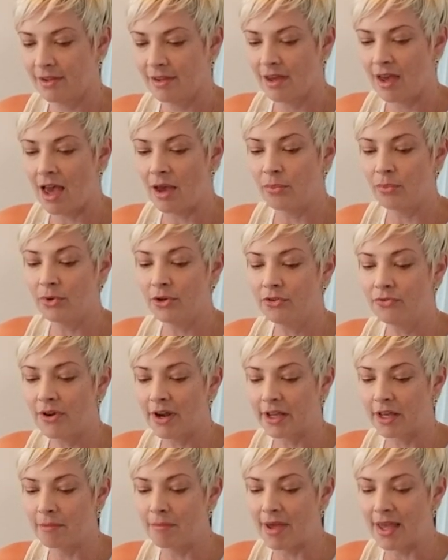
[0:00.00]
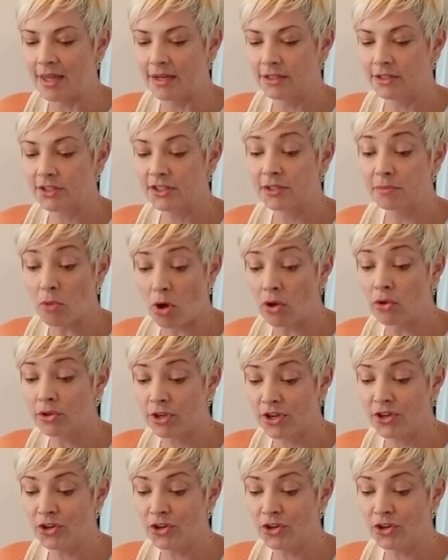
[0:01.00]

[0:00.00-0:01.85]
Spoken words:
I would recommend small